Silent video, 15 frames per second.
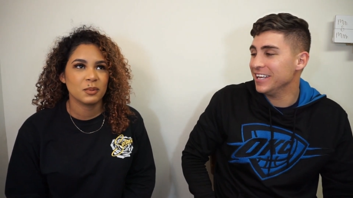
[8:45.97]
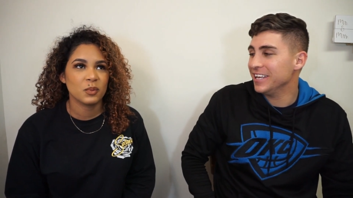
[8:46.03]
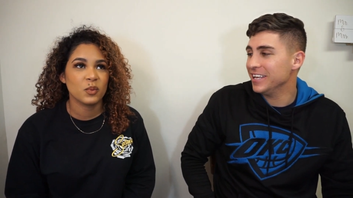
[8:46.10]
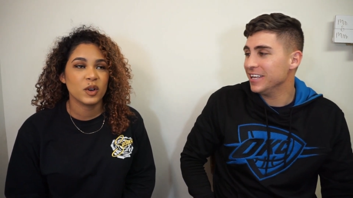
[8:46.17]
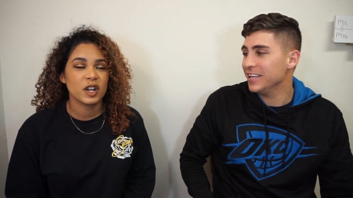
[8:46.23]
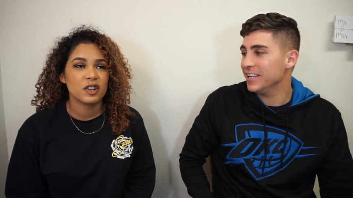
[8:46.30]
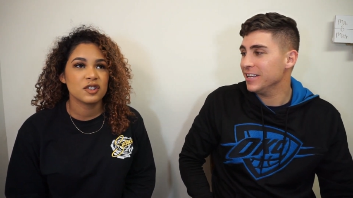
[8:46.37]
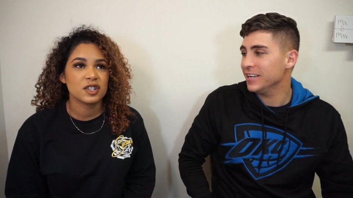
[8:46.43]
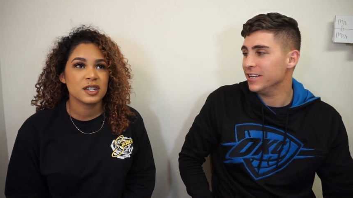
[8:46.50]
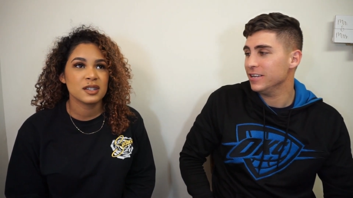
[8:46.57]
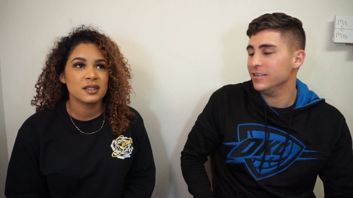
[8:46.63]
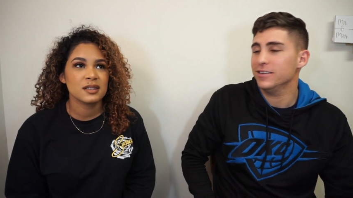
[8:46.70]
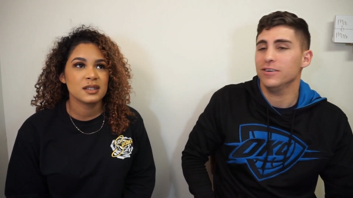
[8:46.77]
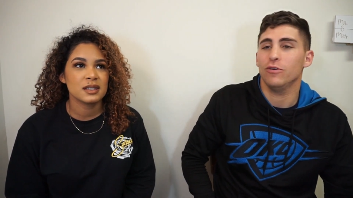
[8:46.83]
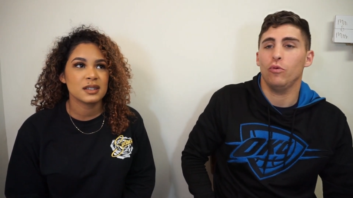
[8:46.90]

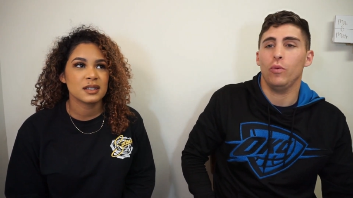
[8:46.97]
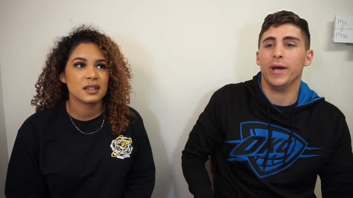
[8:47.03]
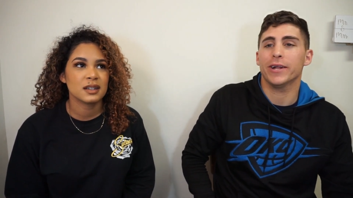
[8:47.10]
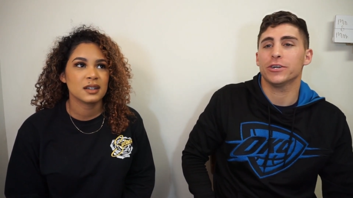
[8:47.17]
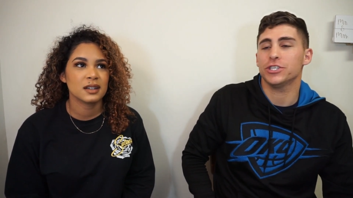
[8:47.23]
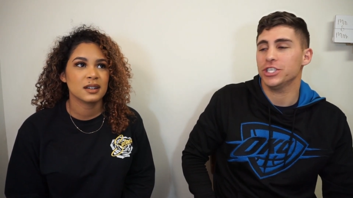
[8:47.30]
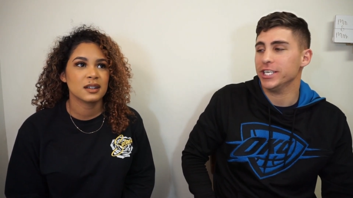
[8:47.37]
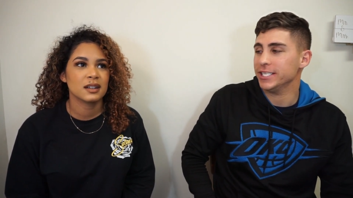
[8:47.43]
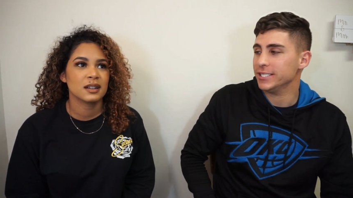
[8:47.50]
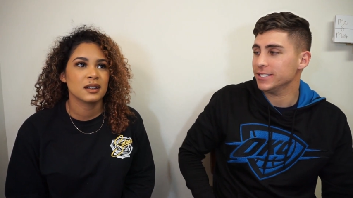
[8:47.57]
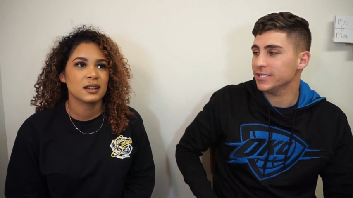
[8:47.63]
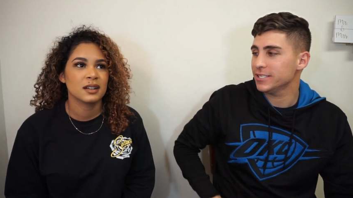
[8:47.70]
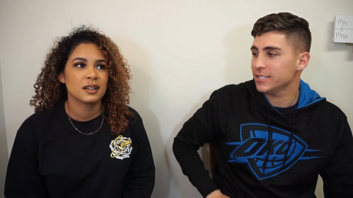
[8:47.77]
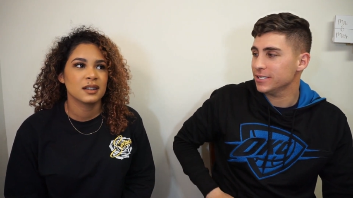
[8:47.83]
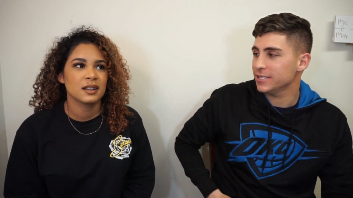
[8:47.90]
Speaker 1: Wittershins?
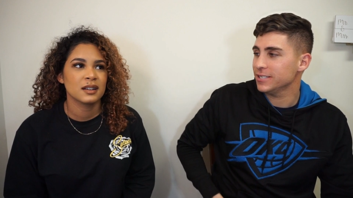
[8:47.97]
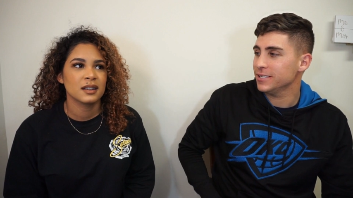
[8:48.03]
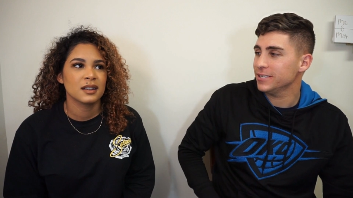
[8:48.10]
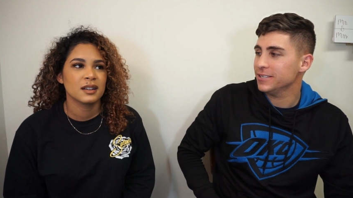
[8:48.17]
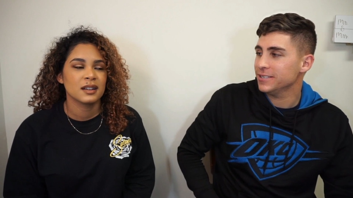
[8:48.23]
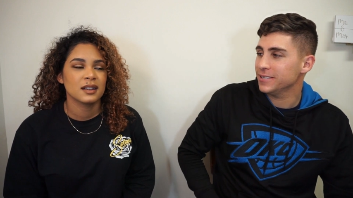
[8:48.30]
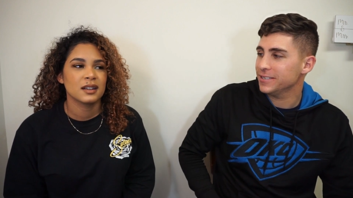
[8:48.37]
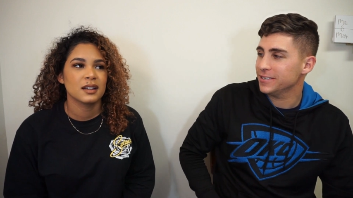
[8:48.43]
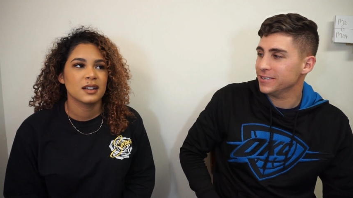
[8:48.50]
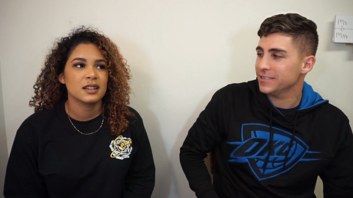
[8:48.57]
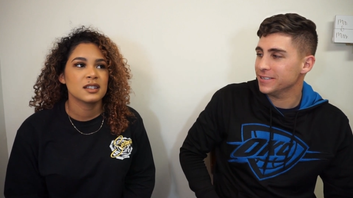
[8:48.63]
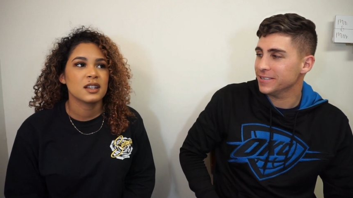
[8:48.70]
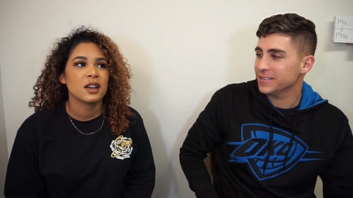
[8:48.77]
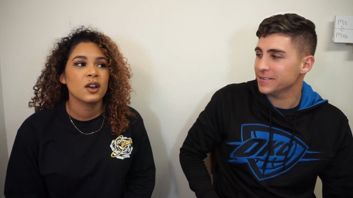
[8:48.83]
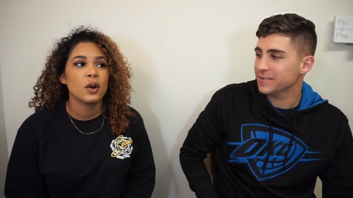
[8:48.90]
Speaker 2: Wittershins.
Speaker 1: Is
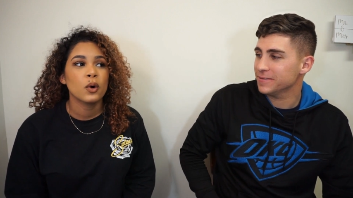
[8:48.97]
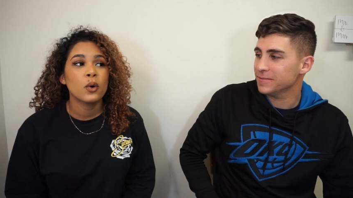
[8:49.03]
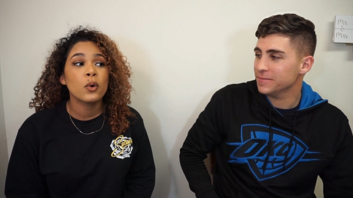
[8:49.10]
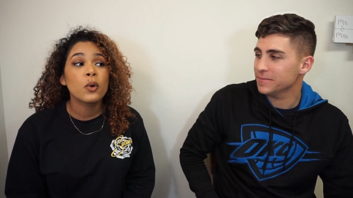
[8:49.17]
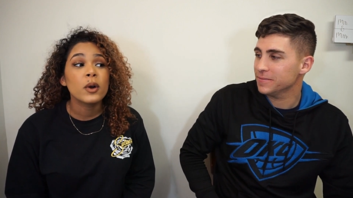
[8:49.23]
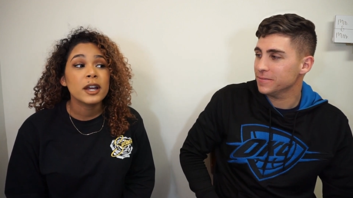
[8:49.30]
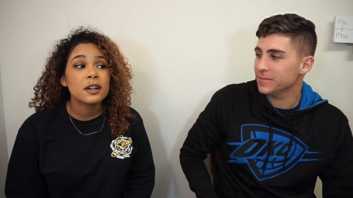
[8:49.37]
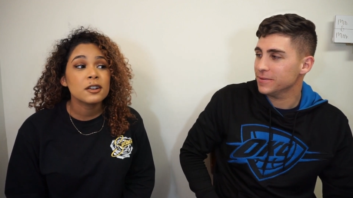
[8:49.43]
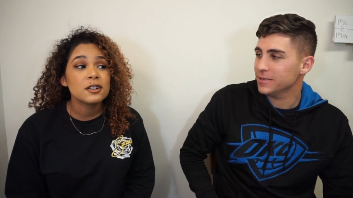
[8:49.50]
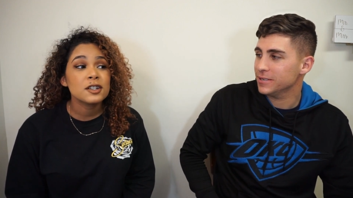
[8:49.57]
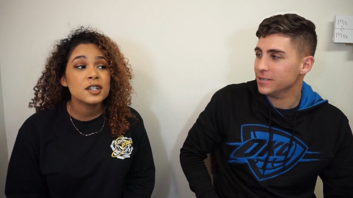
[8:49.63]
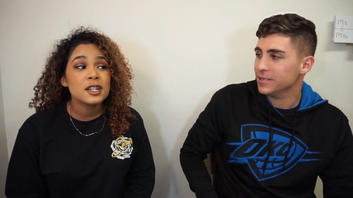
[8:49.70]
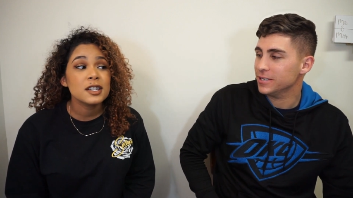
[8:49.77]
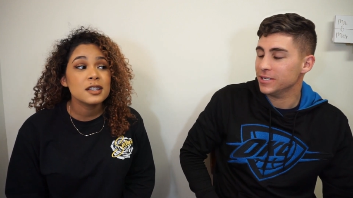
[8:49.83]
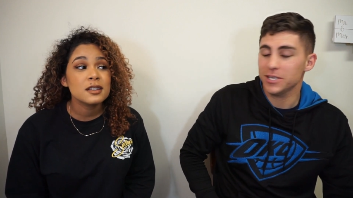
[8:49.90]
it
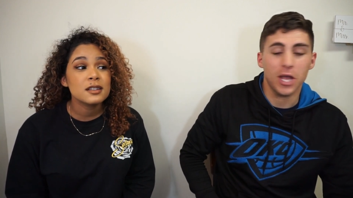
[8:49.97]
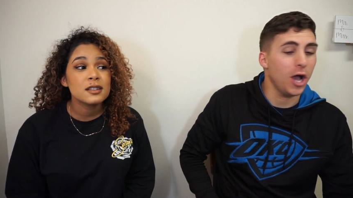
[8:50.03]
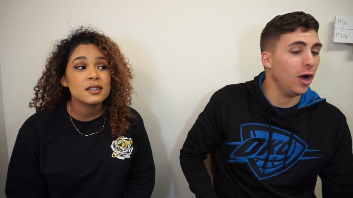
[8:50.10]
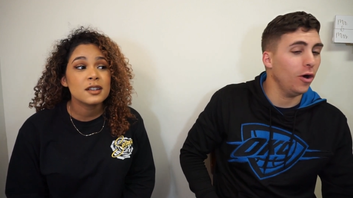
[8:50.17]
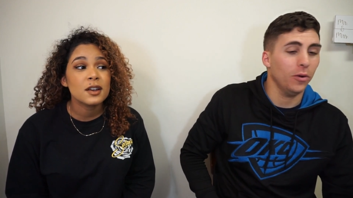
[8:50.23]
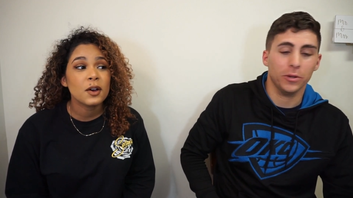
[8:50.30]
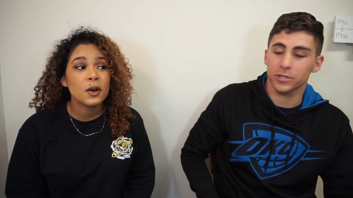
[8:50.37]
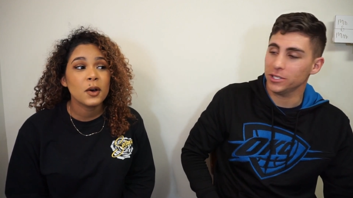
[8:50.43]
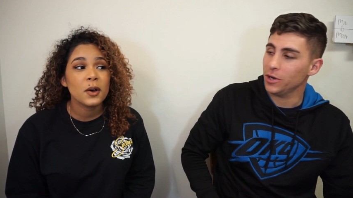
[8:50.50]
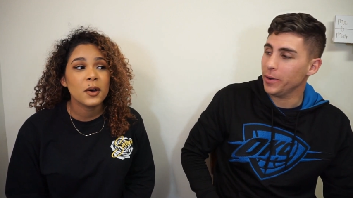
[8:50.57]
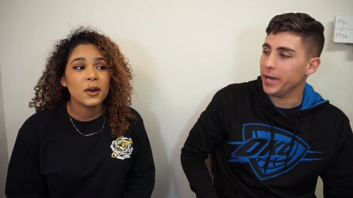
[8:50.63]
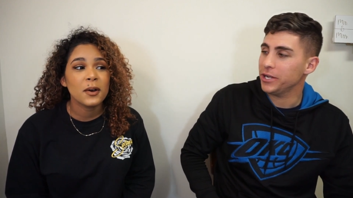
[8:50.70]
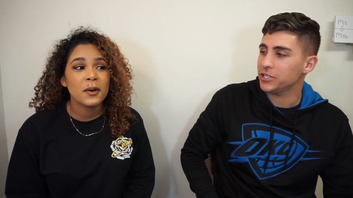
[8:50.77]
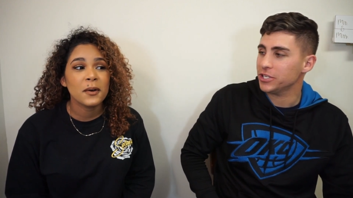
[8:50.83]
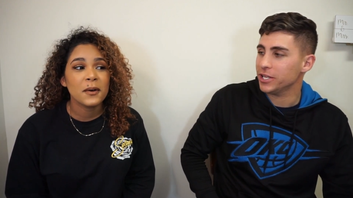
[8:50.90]
Wittershins? No, there's no
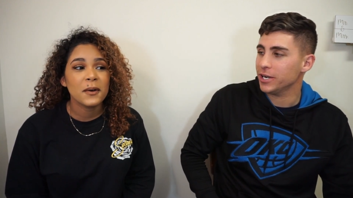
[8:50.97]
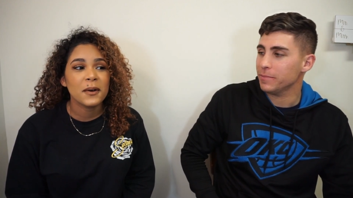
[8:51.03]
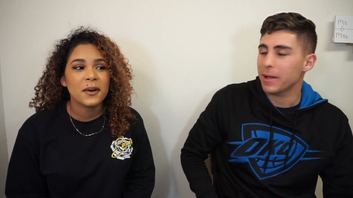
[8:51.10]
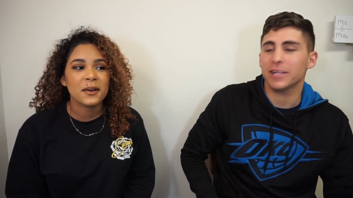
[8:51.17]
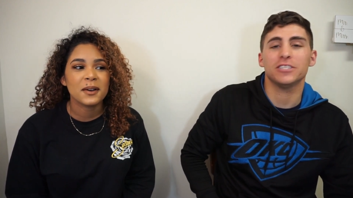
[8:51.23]
H in there. I'm not